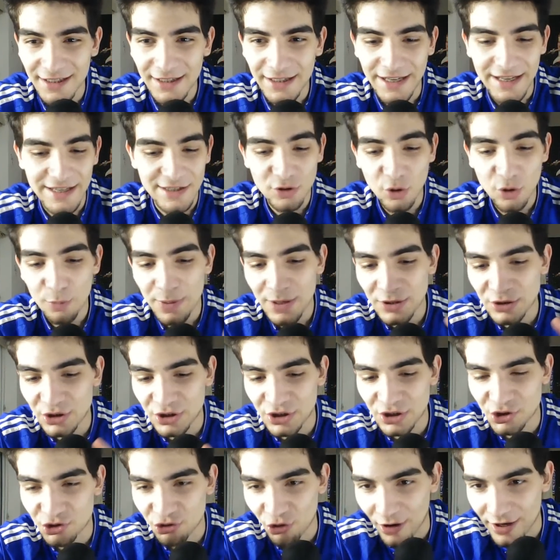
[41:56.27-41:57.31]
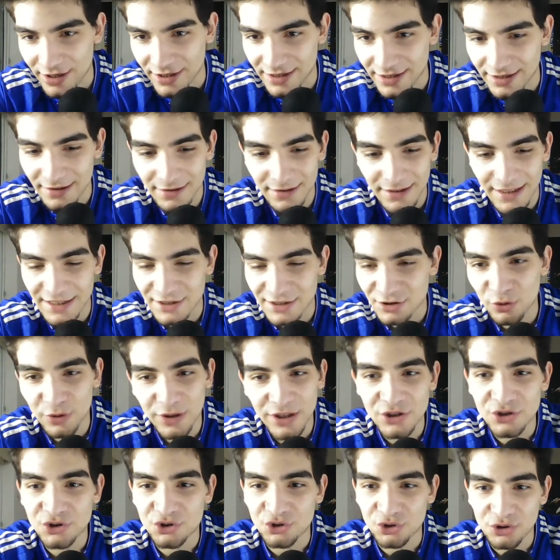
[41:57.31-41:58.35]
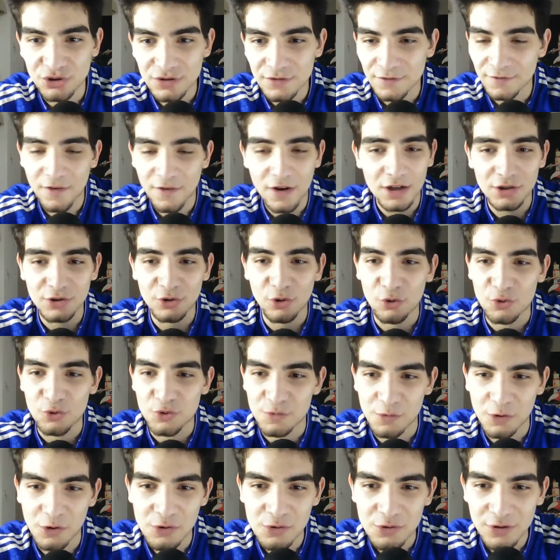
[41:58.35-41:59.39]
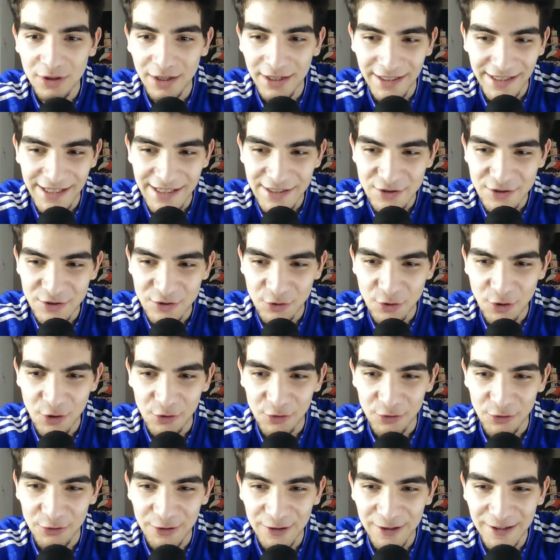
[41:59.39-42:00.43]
He's not pitched in training. He's not injured. Fuck knows, bro. Like, he's just gone.